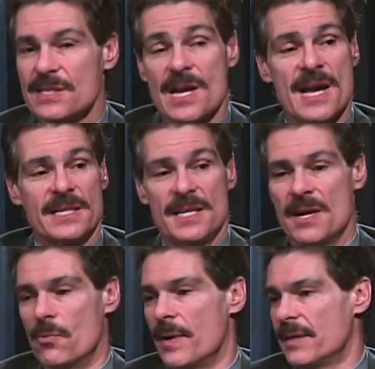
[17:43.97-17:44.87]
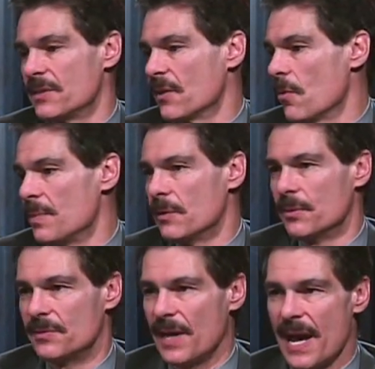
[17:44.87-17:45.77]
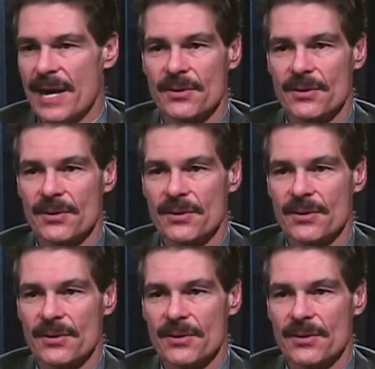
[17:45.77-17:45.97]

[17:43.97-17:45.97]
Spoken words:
I can't wait to go be with Dad,